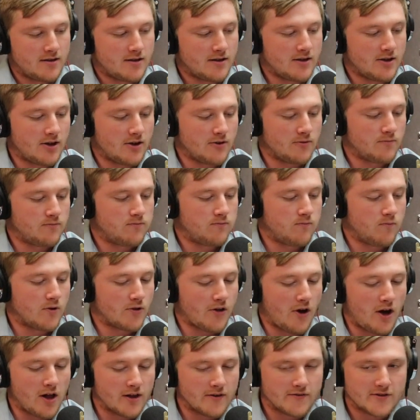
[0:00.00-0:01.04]

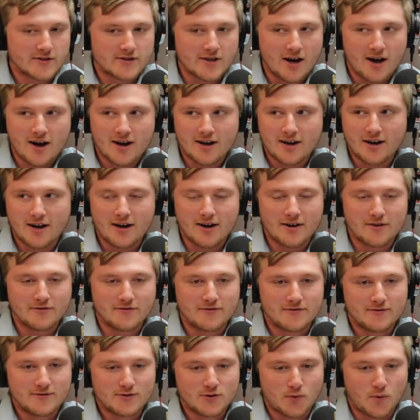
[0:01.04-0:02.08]
with all the talk
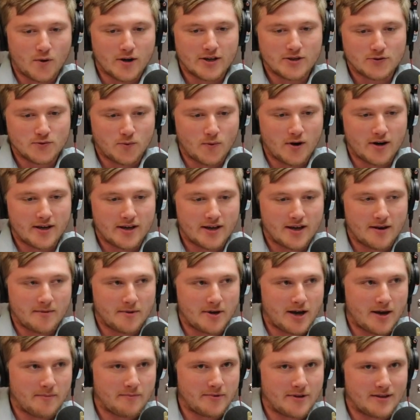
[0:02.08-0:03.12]
of 2020
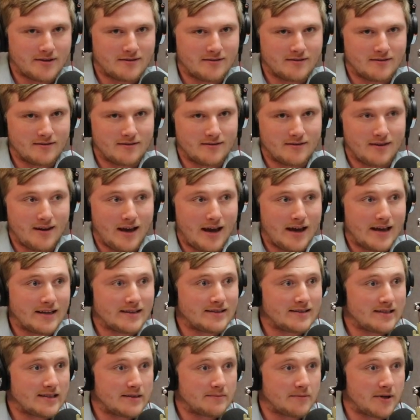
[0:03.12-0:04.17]
coming up in
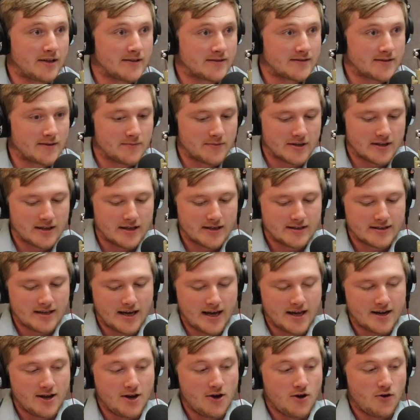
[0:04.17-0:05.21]
18 months, something like
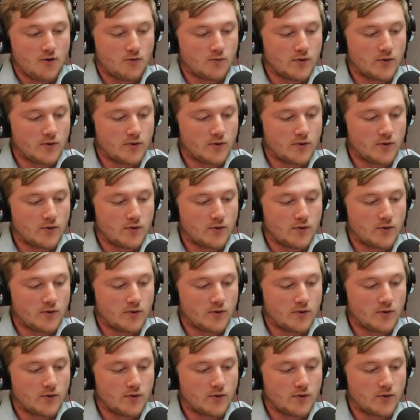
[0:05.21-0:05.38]
that,